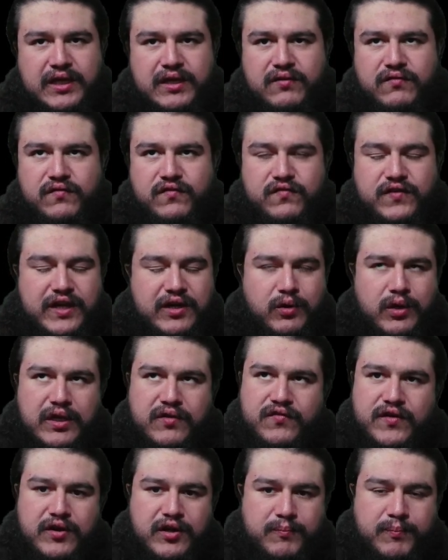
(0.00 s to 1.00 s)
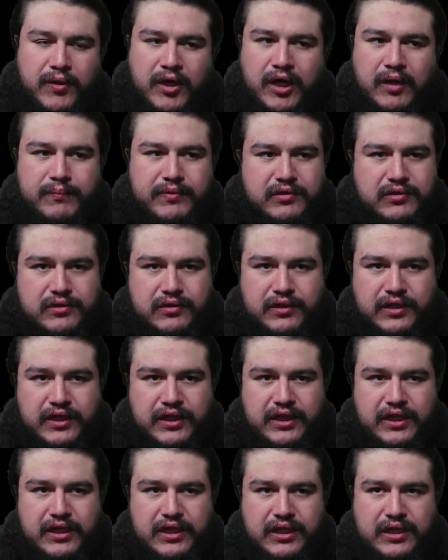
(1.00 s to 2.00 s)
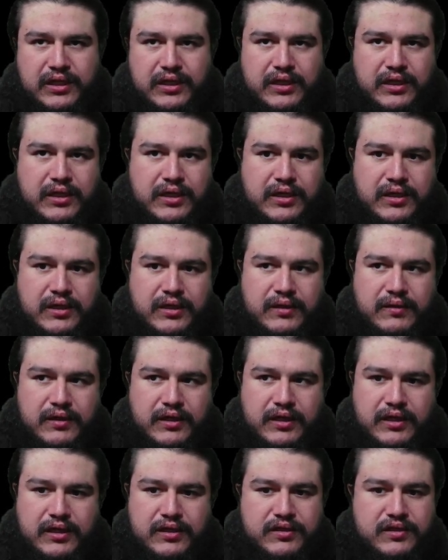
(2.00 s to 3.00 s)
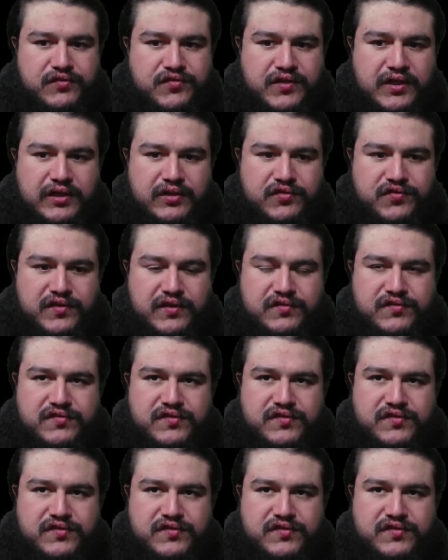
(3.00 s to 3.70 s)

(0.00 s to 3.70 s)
Very, very popular in this kind of sense.